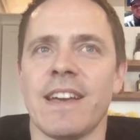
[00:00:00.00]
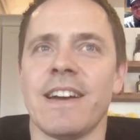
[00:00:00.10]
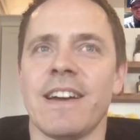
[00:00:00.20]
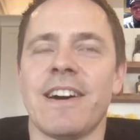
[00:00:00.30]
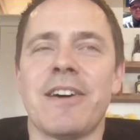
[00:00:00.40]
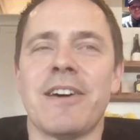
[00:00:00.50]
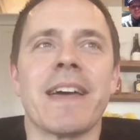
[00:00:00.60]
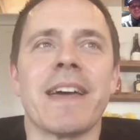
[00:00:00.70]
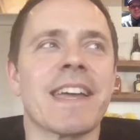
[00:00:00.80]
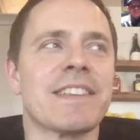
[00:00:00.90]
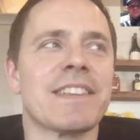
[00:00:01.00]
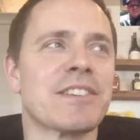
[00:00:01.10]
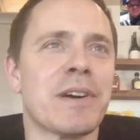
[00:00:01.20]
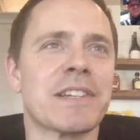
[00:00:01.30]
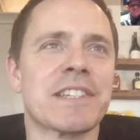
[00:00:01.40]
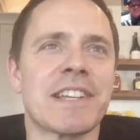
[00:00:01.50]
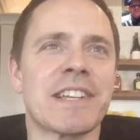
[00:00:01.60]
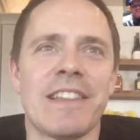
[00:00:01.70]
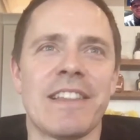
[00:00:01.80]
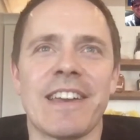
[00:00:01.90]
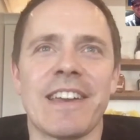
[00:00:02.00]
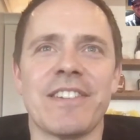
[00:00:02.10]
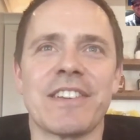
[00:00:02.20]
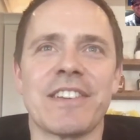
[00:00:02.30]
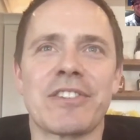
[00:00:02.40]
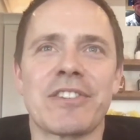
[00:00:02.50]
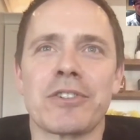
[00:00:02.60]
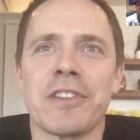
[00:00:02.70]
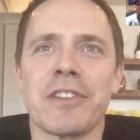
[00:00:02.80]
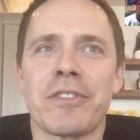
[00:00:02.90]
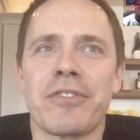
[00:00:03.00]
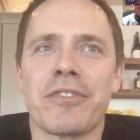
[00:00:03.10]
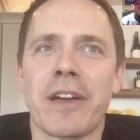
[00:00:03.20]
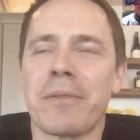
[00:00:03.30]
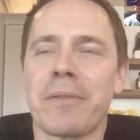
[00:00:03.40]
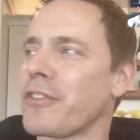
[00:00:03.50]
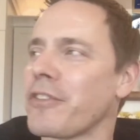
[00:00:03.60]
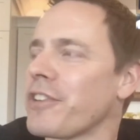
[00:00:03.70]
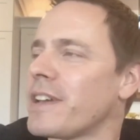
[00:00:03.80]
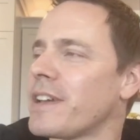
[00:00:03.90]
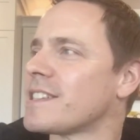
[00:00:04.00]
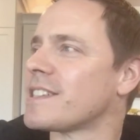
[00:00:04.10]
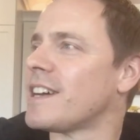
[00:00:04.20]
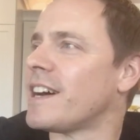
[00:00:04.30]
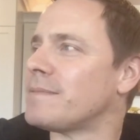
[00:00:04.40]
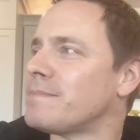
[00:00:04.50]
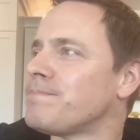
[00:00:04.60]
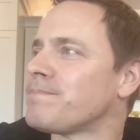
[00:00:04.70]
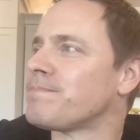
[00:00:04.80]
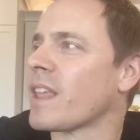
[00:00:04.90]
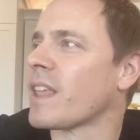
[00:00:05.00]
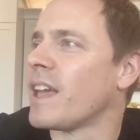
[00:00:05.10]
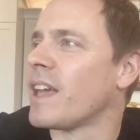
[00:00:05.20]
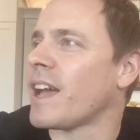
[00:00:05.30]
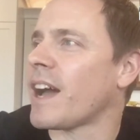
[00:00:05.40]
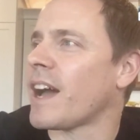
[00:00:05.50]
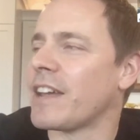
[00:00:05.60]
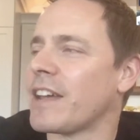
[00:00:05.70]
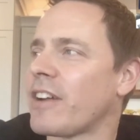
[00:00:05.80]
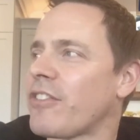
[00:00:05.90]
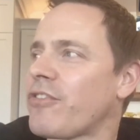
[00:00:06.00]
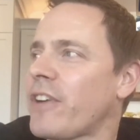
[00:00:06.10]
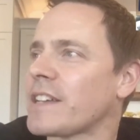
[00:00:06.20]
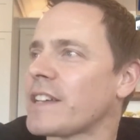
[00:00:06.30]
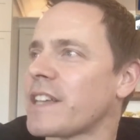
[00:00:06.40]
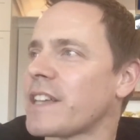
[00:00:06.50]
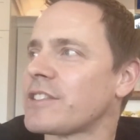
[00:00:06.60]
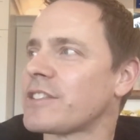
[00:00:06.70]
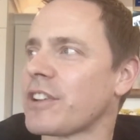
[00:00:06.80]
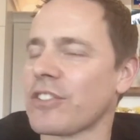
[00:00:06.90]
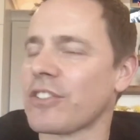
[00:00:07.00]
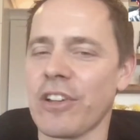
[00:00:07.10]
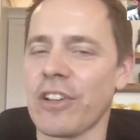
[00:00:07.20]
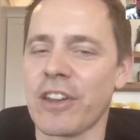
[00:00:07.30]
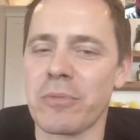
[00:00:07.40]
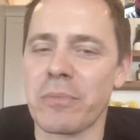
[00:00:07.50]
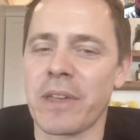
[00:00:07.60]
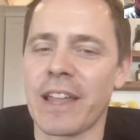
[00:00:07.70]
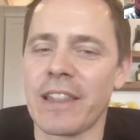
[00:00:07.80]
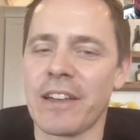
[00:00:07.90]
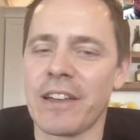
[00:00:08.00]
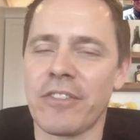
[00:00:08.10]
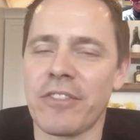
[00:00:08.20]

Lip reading: Oh, man, I get this question a lot, even just socially with family or friends. I never have a fast answer because there's a lot of them that I love.